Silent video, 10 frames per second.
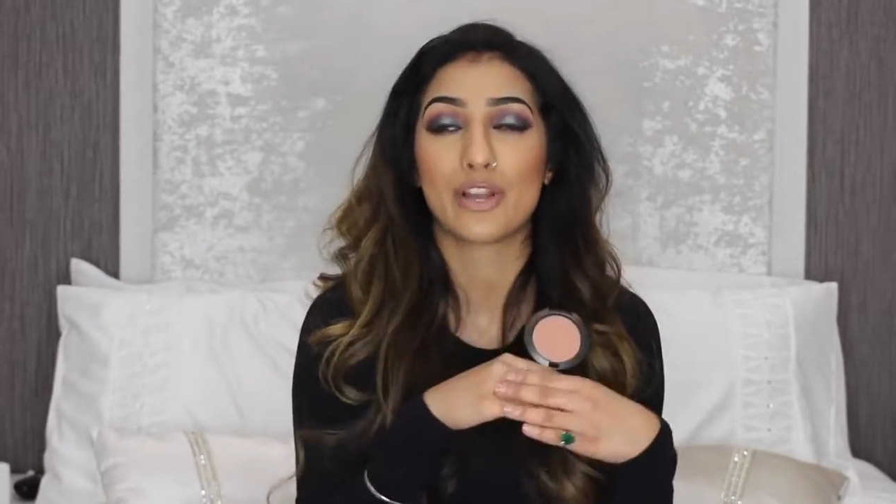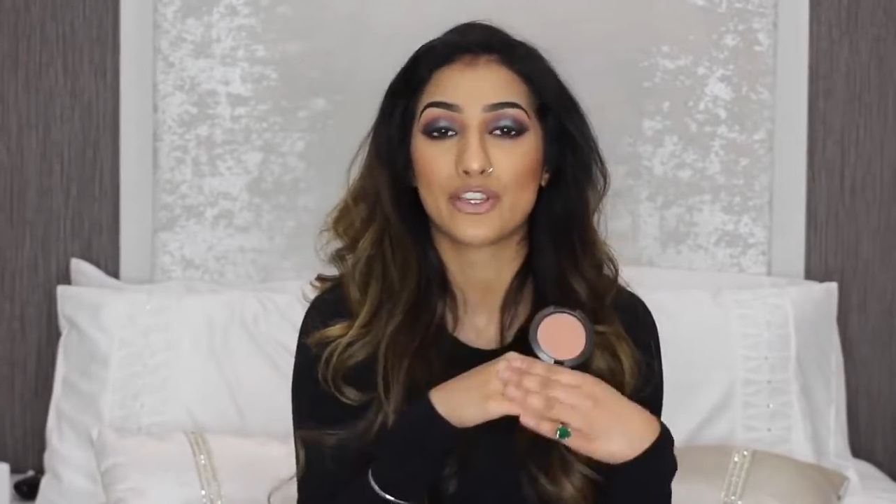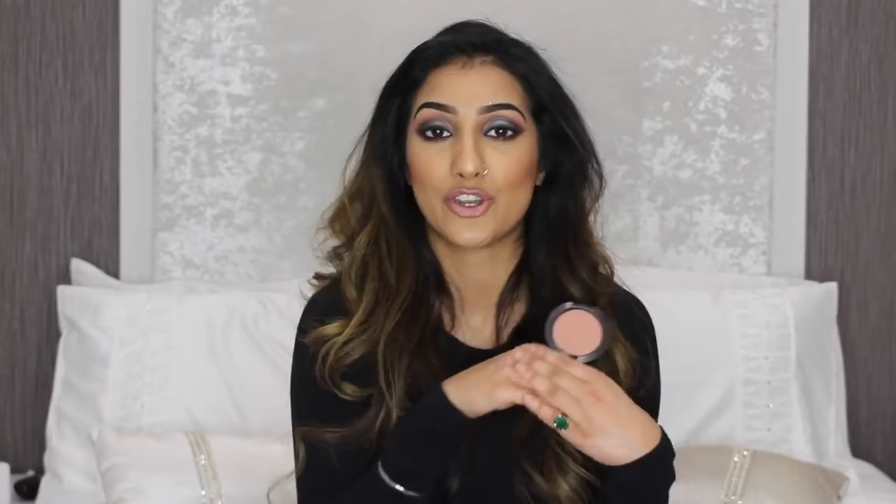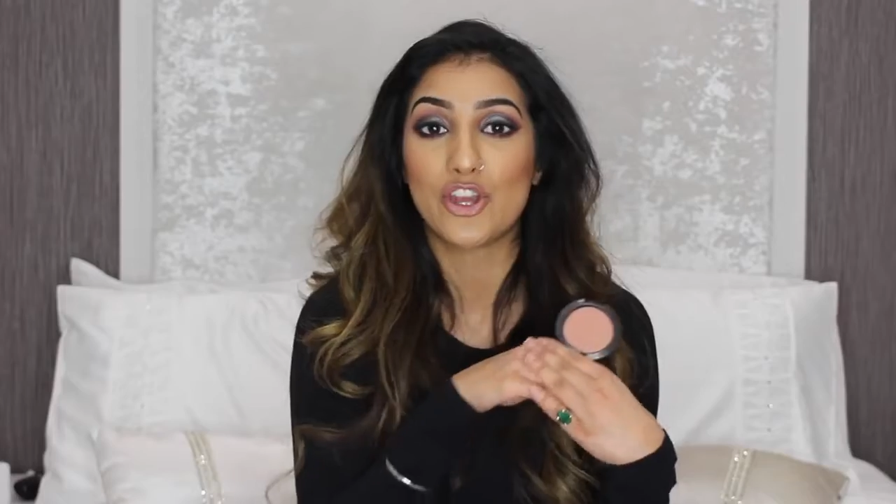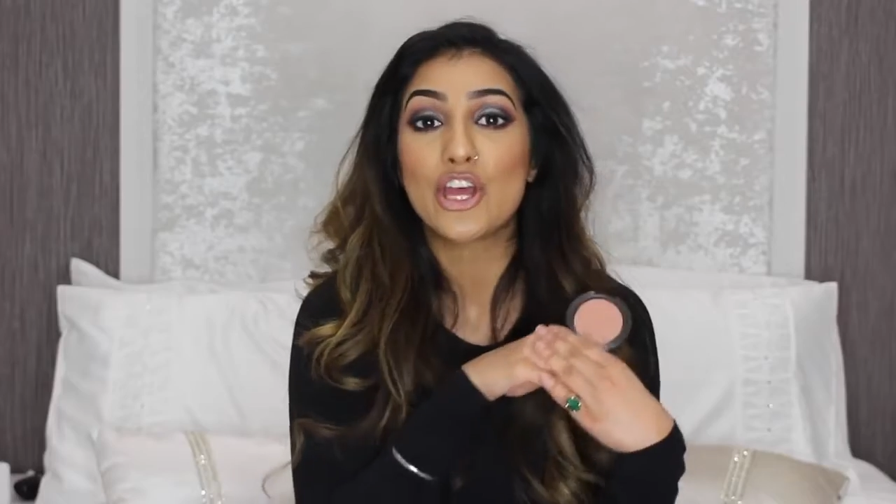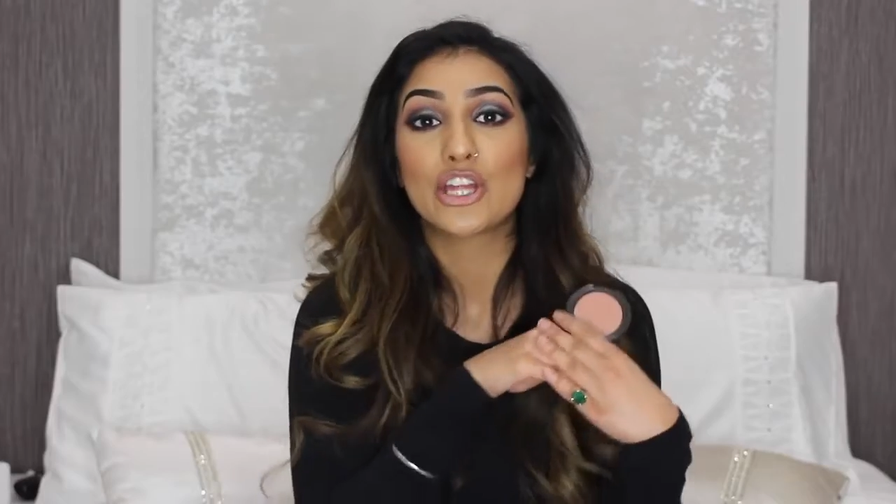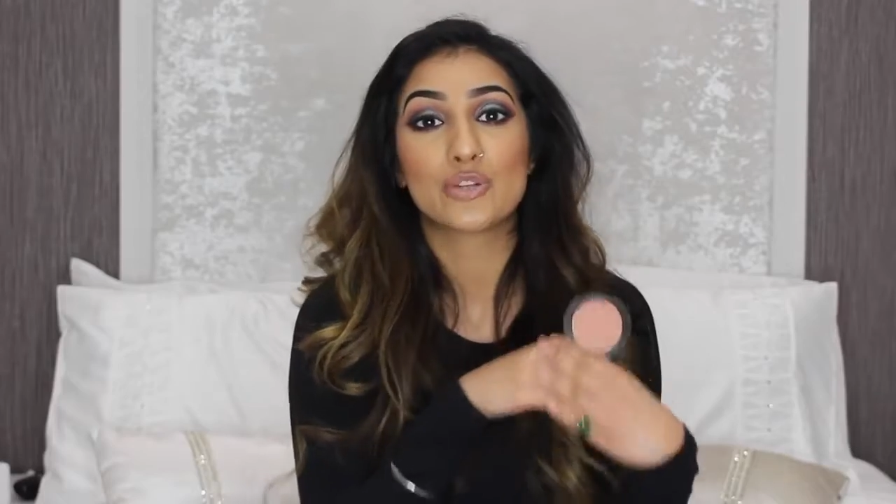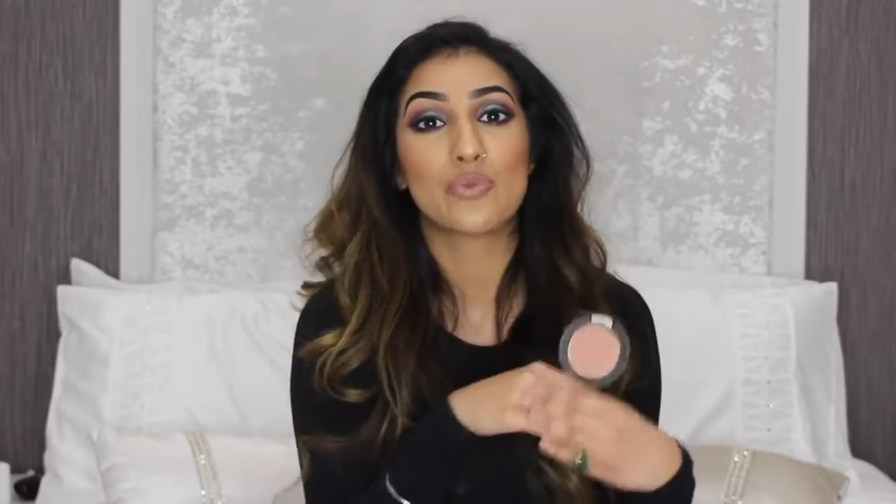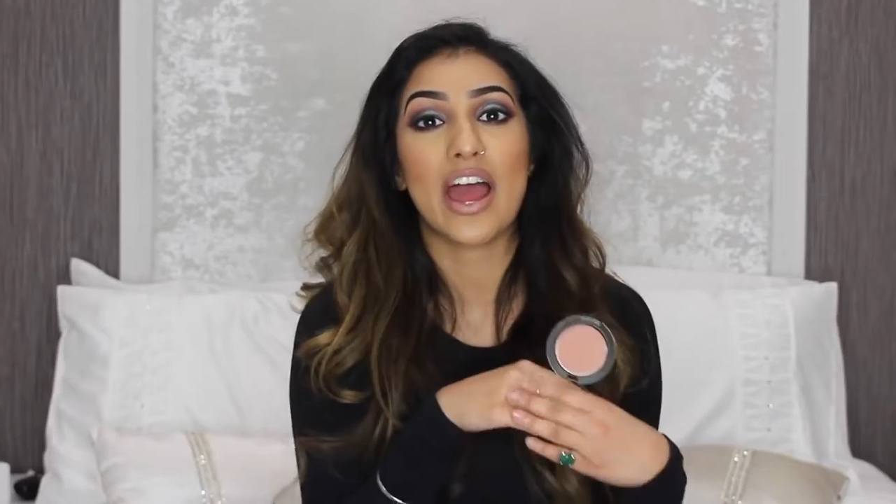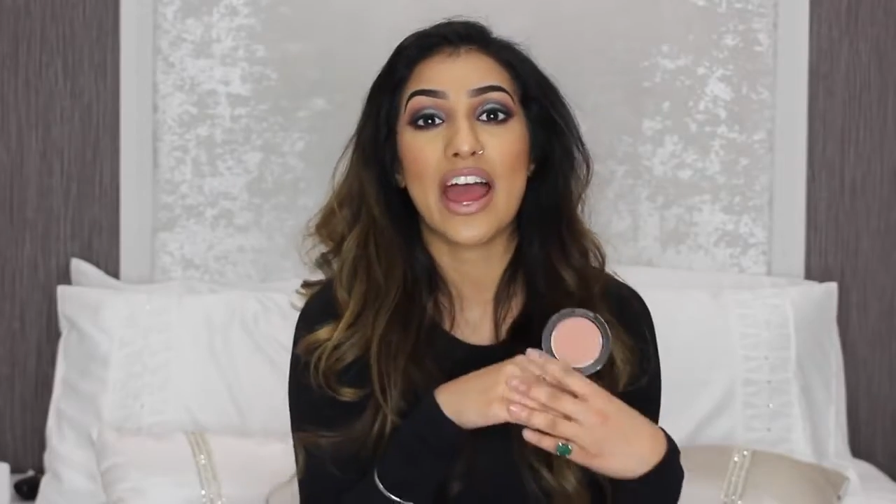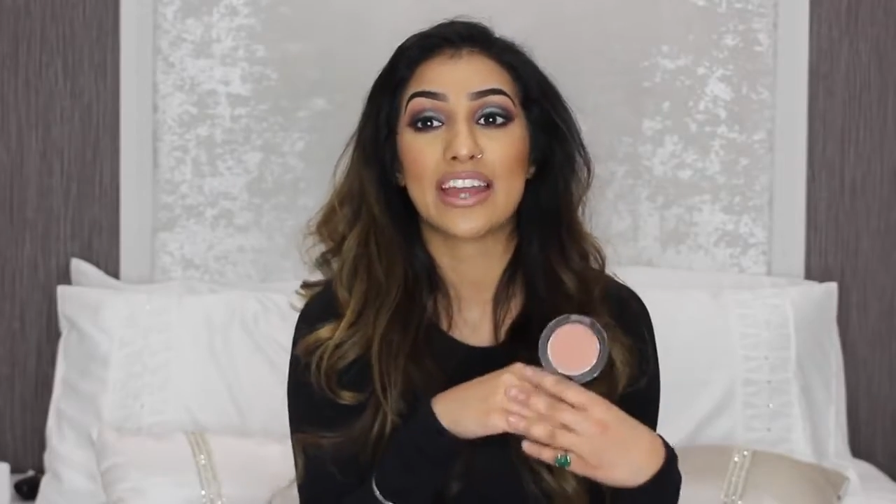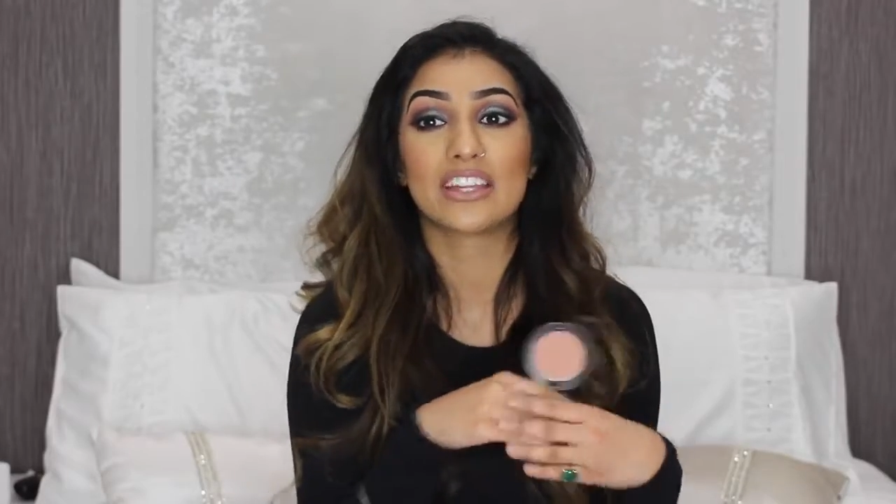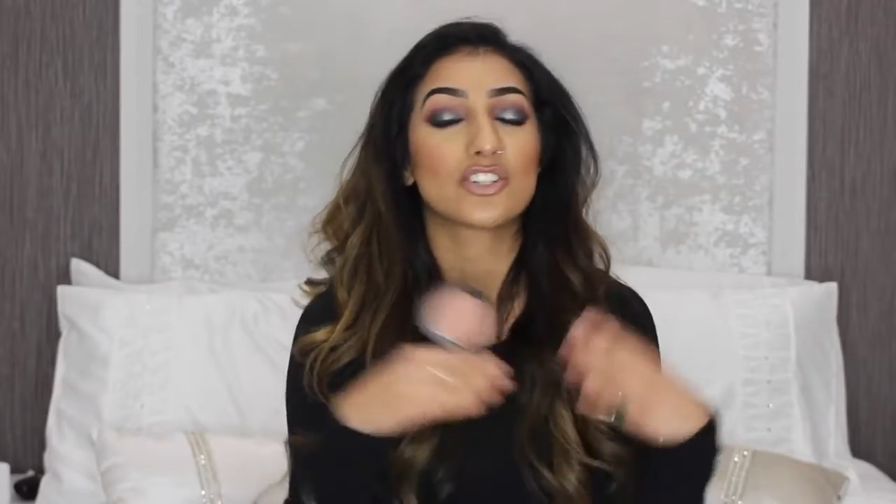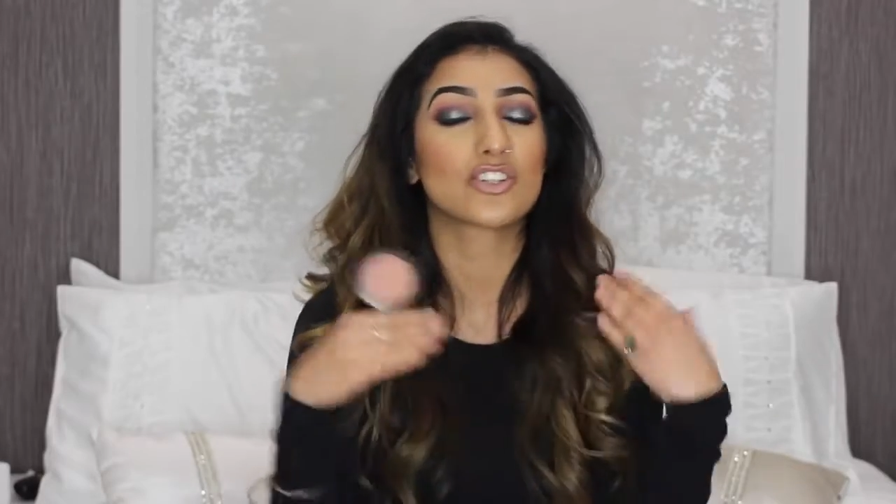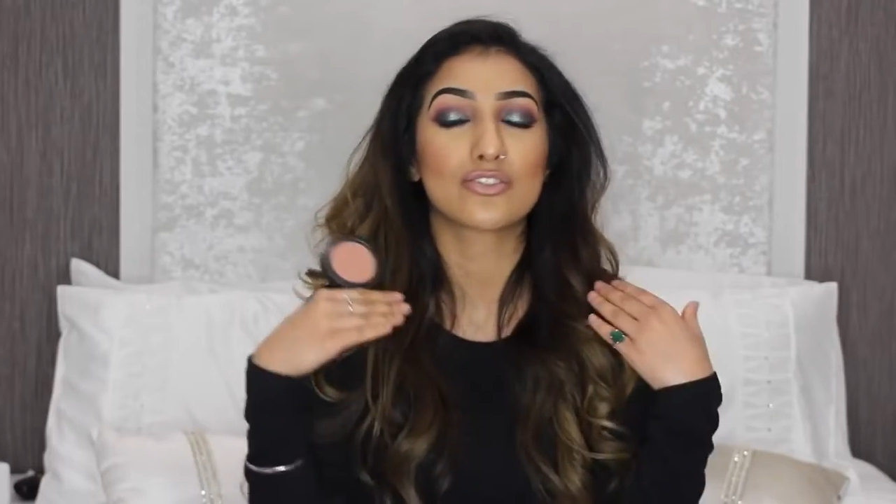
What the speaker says: blusher to wear, and it